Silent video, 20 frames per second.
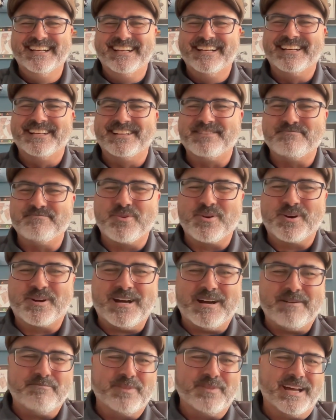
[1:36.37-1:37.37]
It's more
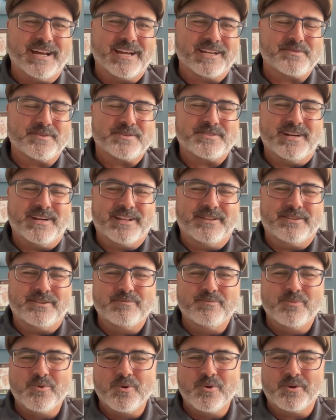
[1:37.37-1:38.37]
complex. We're trying to
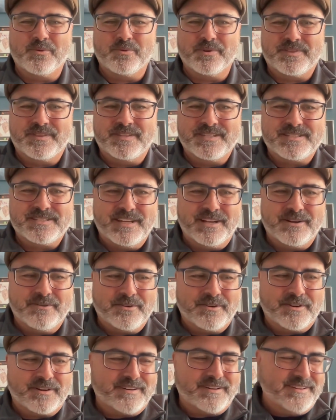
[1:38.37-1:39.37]
do more with this
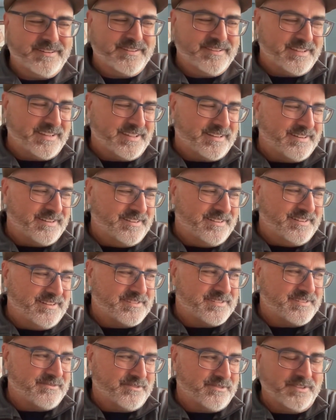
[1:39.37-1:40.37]
network that
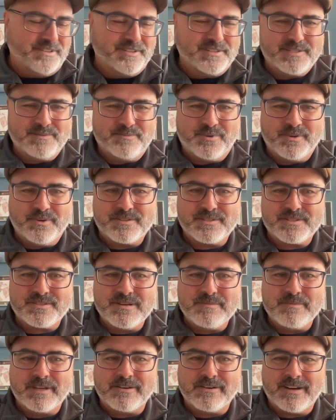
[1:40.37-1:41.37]
doesn't really support
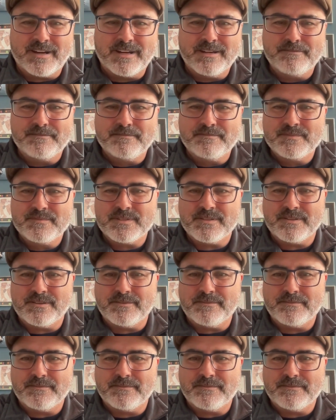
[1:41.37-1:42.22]
streaming, right? So